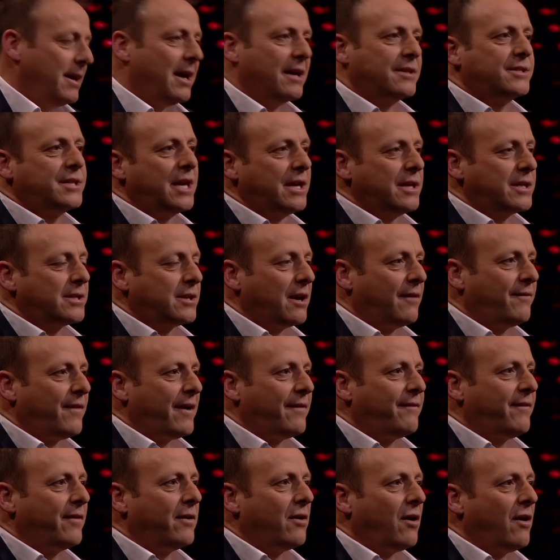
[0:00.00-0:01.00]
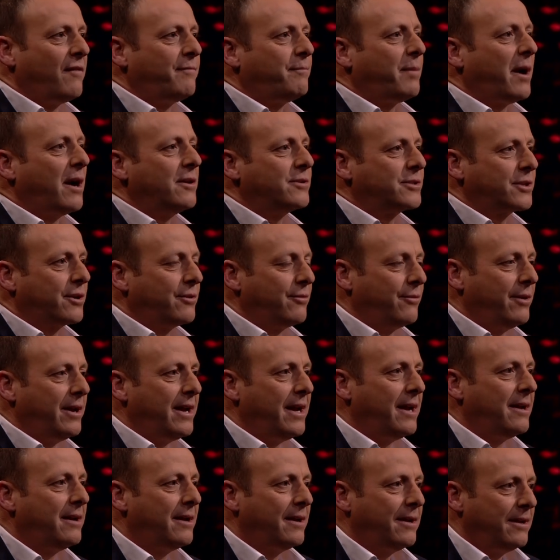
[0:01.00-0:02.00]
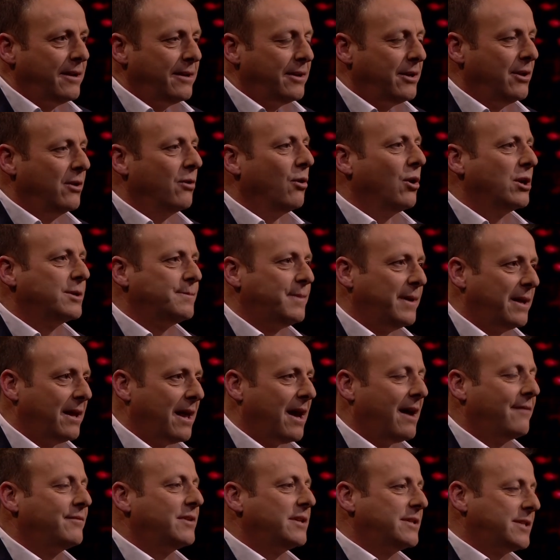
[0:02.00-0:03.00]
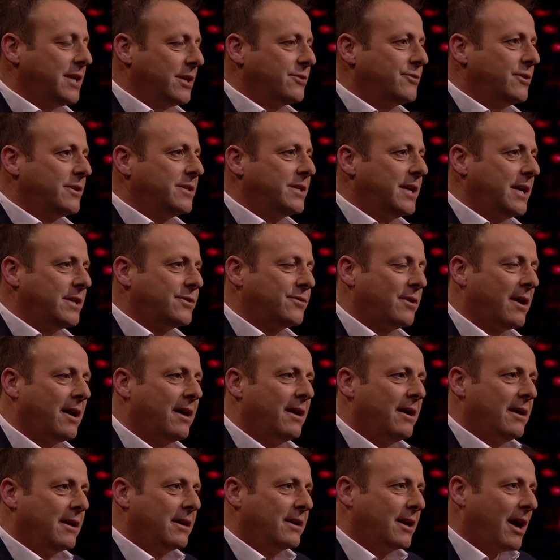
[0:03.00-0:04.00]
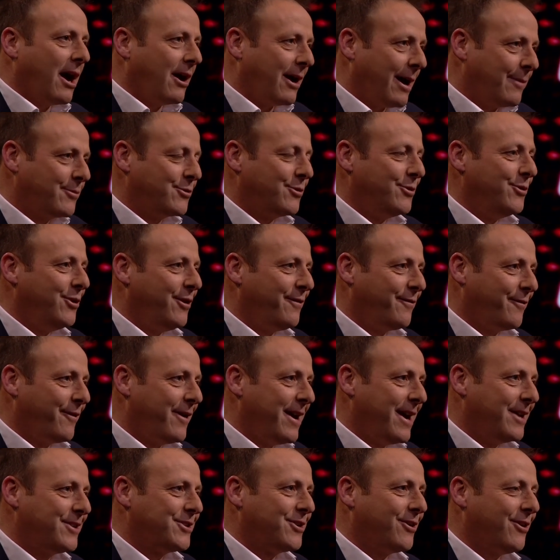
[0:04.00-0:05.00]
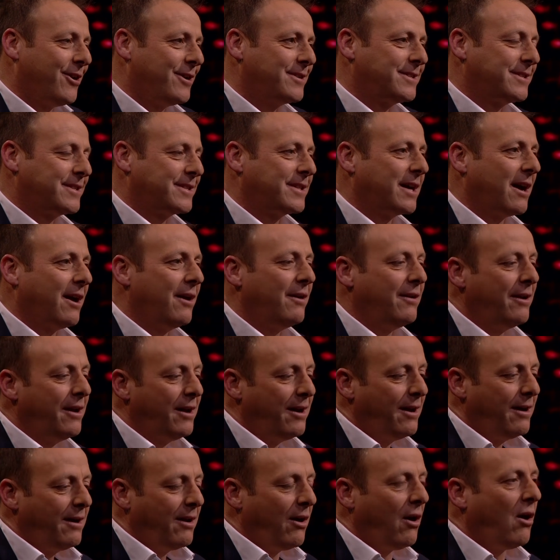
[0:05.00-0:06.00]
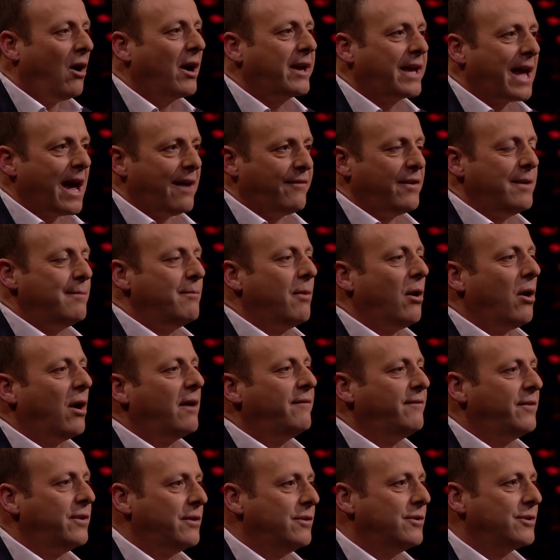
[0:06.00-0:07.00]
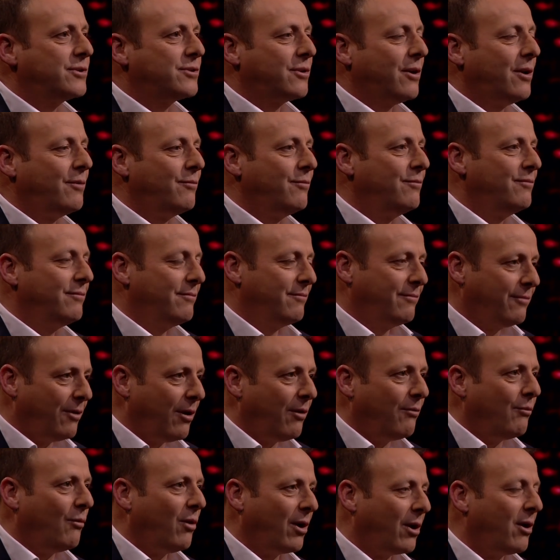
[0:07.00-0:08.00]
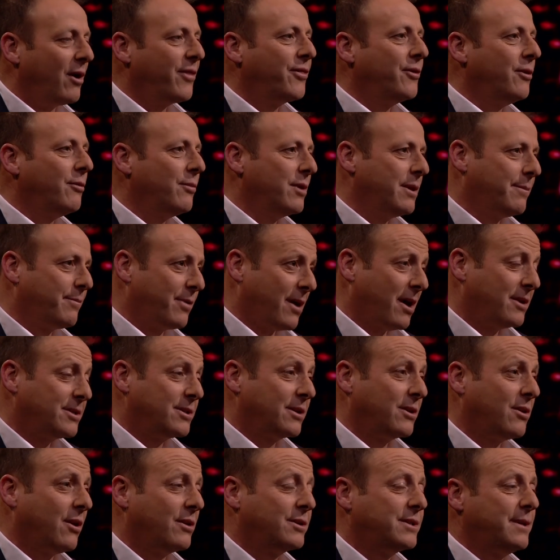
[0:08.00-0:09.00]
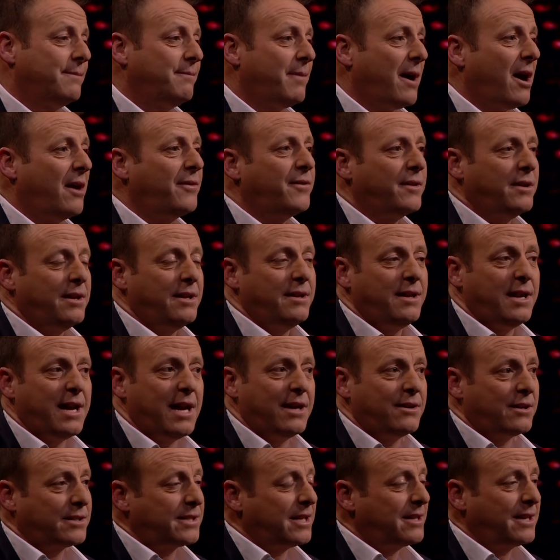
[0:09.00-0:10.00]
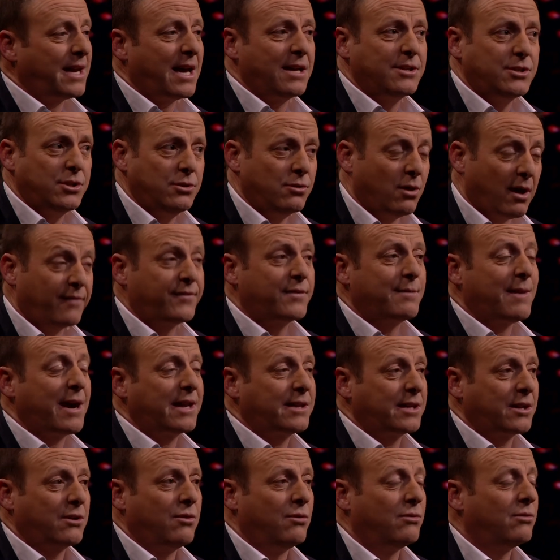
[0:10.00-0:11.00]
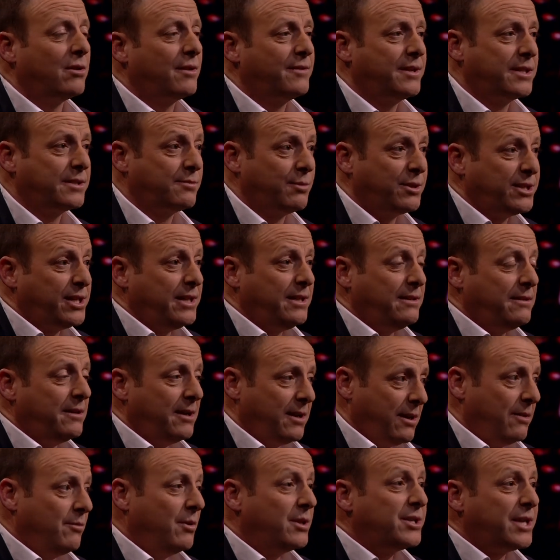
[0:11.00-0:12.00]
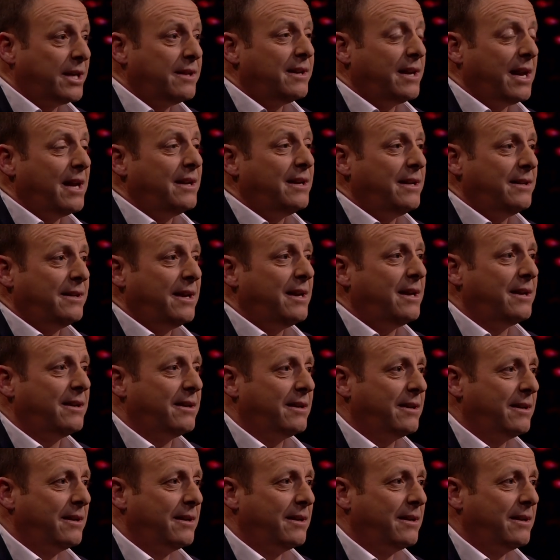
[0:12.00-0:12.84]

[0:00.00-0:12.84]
set yourself up for life, post-career, you'll always be loved, etc., going up to a new franchise. So I gave him my views on what I thought were the pros and cons in both. And in the end, I said, Gaz, you'll have to make the call on this, which in the end he did.